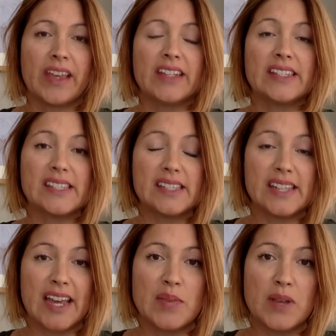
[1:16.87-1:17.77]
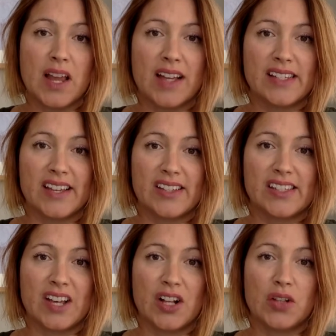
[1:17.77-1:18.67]
stabilize
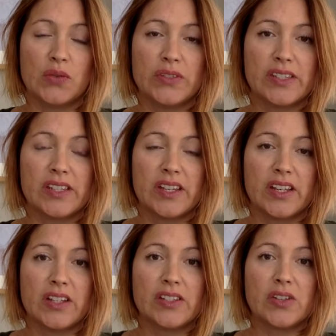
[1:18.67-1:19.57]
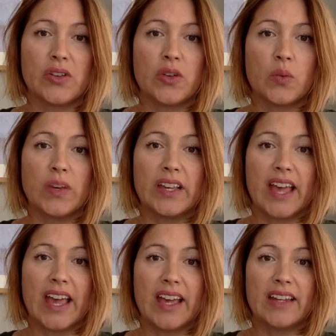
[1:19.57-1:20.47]
ourselves, so that we
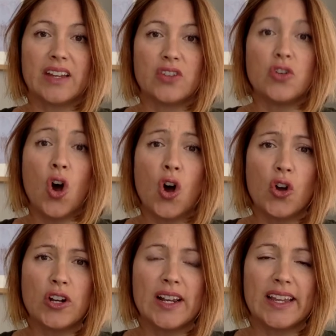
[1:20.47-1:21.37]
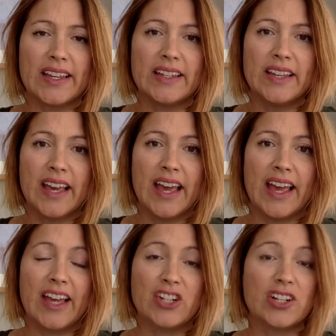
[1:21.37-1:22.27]
can not only
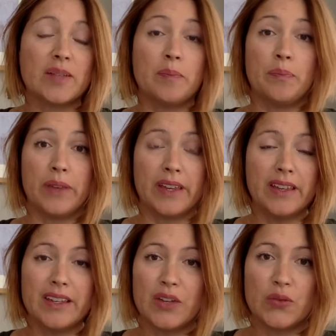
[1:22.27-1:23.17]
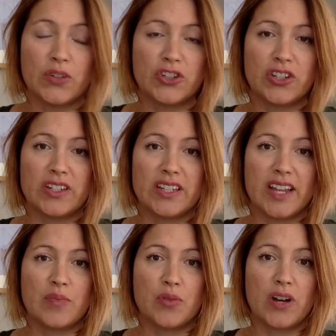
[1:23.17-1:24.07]
actually be efficient
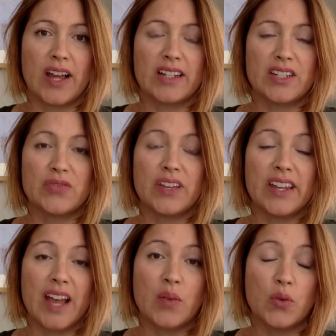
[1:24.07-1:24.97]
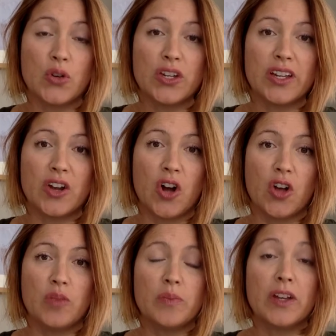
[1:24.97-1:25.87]
and productive in our work at
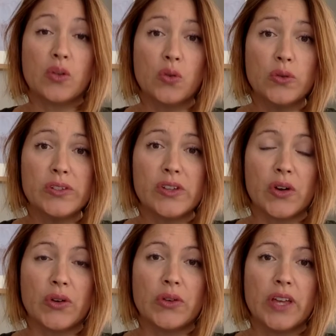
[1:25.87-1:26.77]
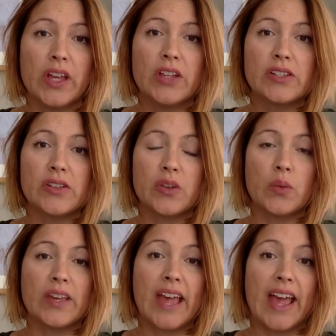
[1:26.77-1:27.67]
home, but also so that
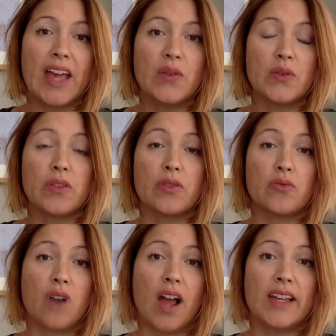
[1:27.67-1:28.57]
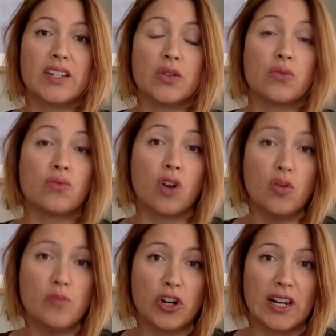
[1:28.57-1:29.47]
we have the right role
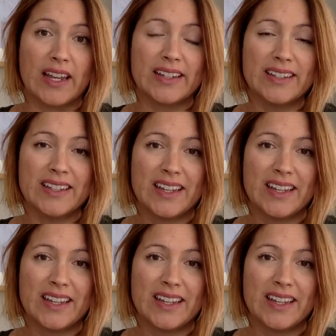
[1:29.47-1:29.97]
modeling